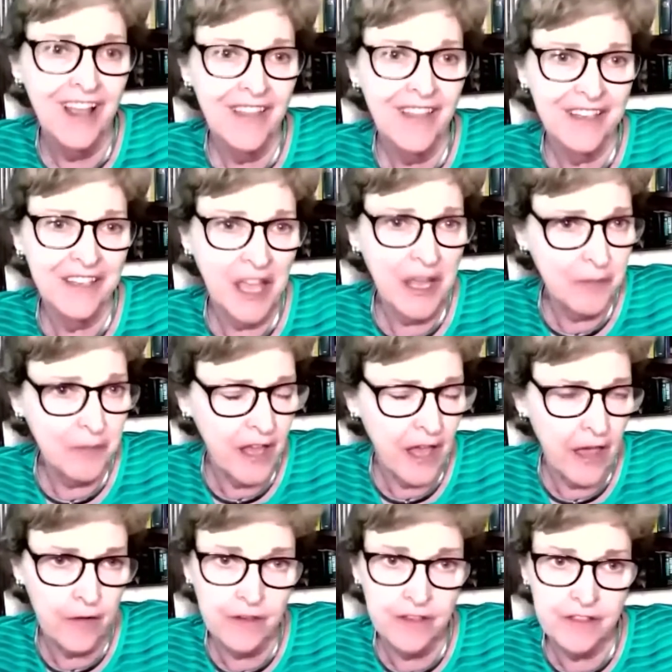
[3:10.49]
that came
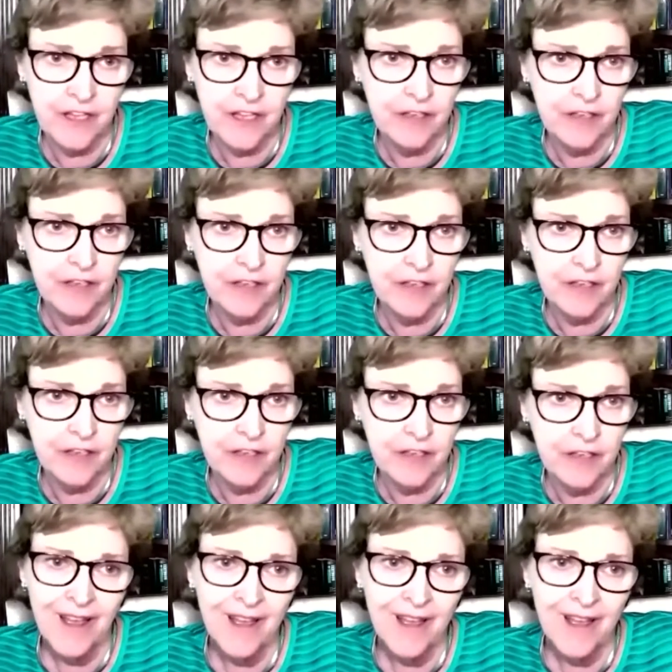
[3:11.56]
together and said, you know,